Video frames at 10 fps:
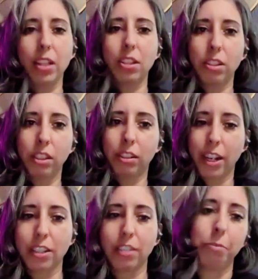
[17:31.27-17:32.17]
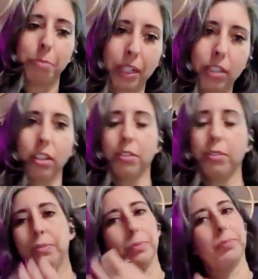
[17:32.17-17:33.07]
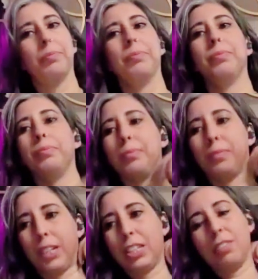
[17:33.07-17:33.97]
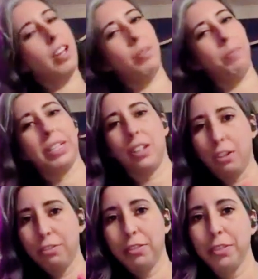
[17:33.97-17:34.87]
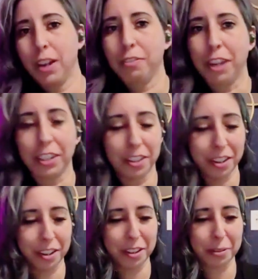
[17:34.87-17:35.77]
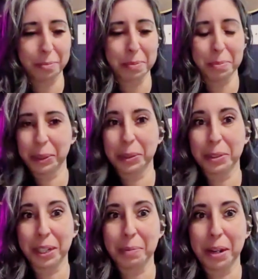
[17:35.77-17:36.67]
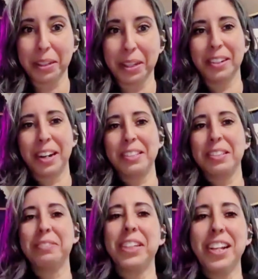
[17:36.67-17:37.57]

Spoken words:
It's a little aggressive, but it's fine on myself, not fine on other people. Usually I'm not that aggressive.